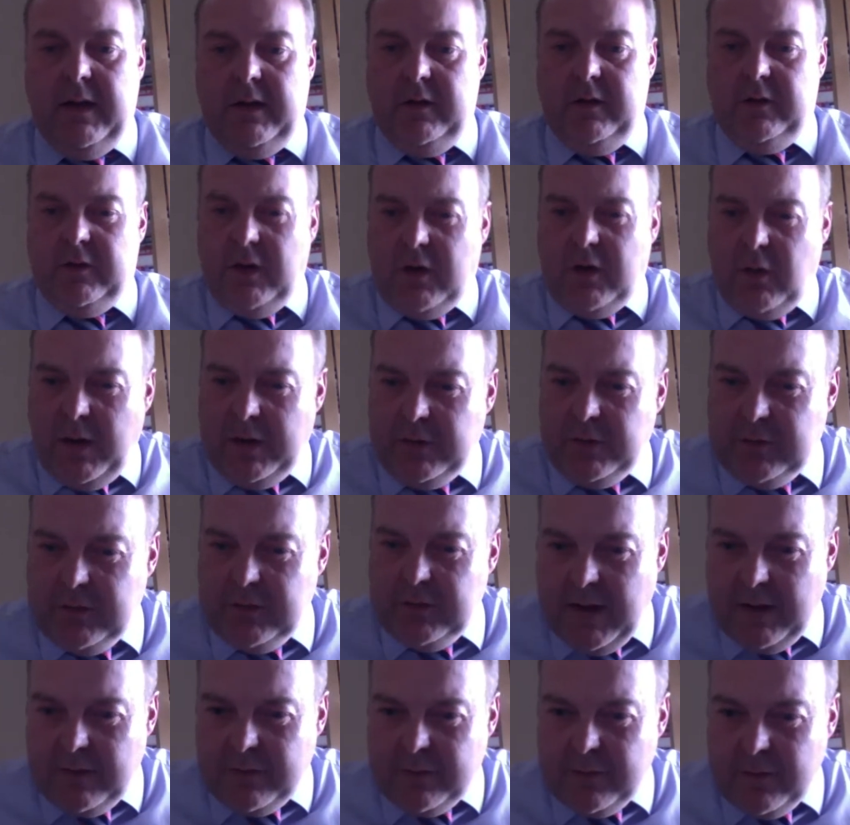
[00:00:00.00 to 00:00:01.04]
There's a
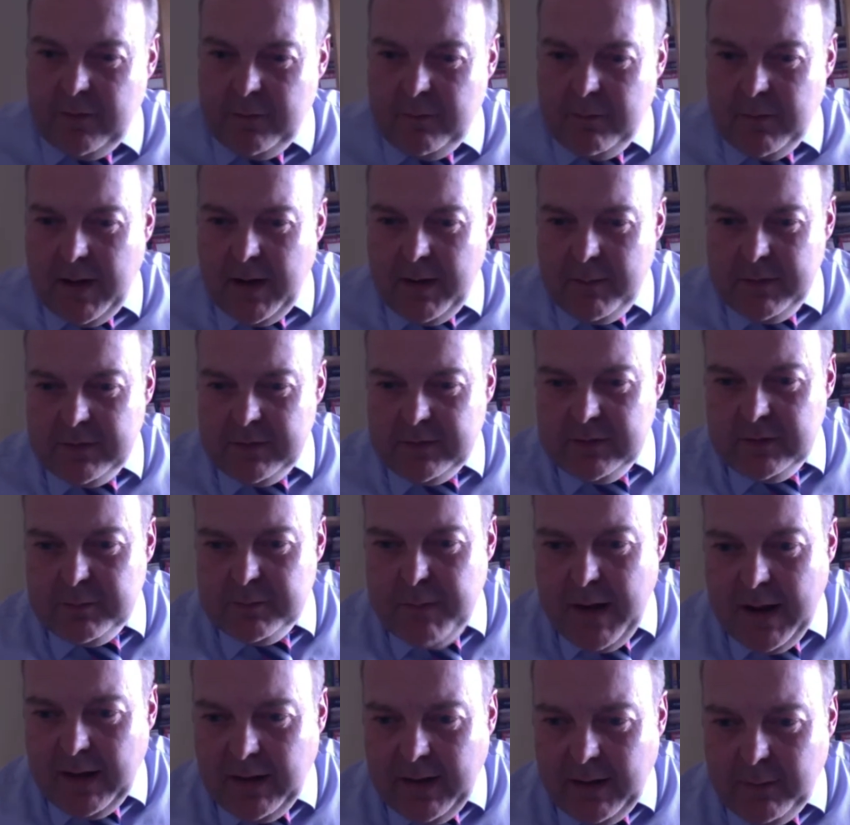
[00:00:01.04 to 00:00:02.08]
question there from
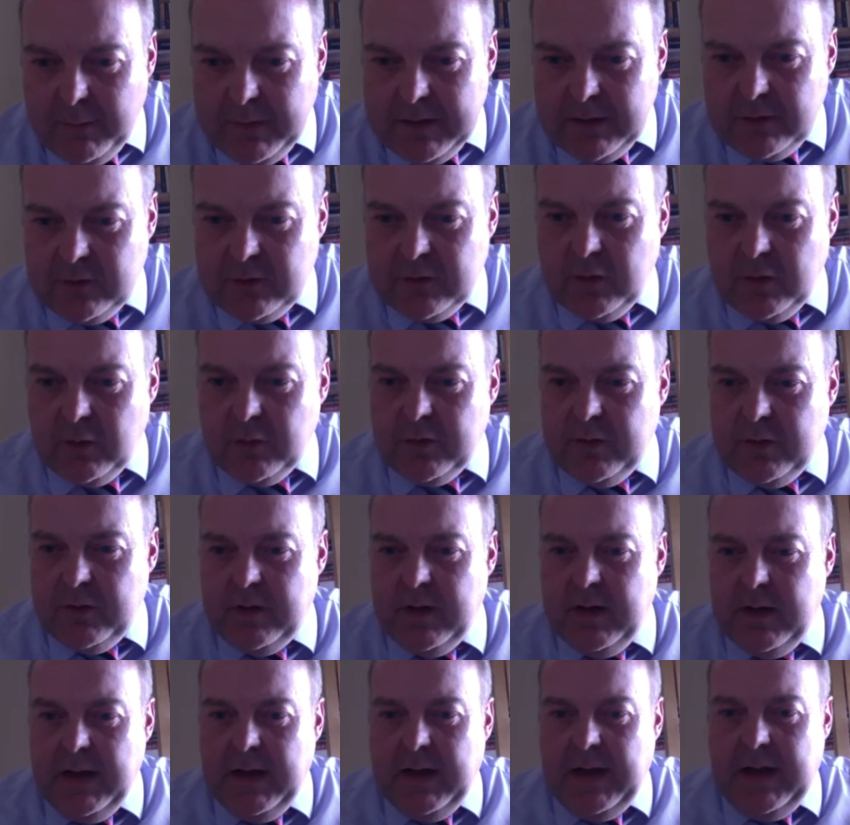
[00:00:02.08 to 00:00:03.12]
Mrs. Bell, how many
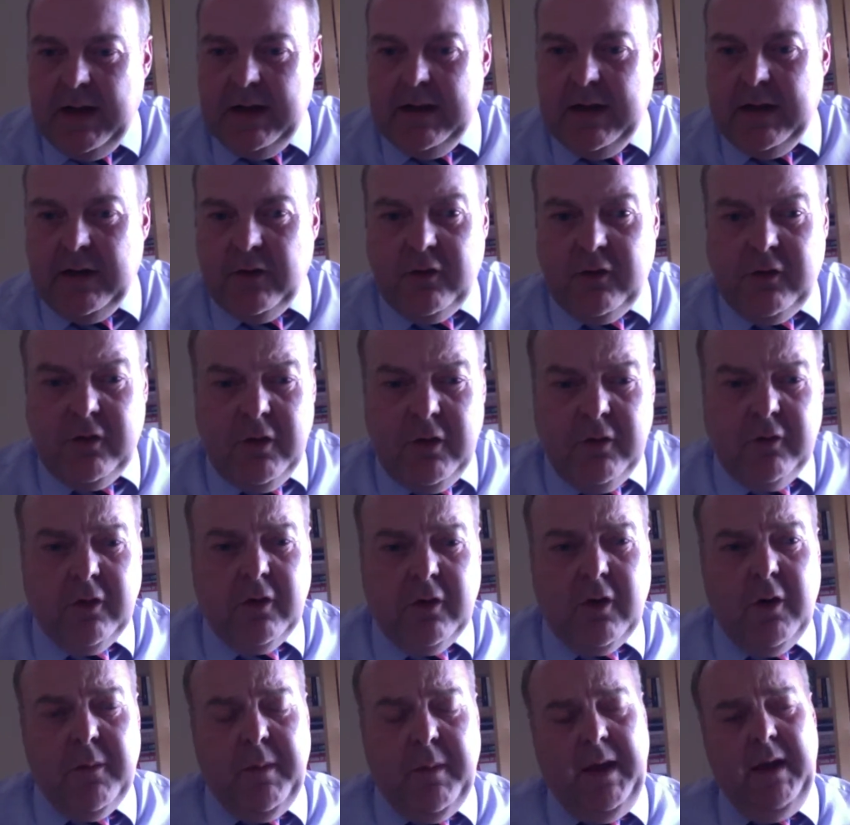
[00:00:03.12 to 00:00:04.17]
children in each tutor
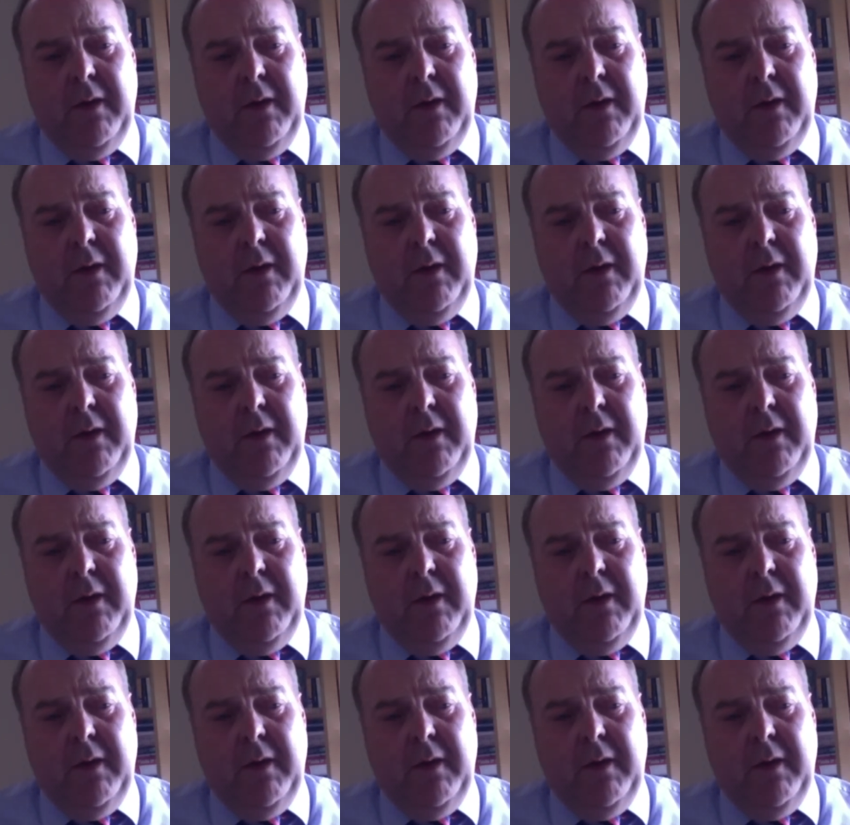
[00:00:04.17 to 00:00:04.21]
group?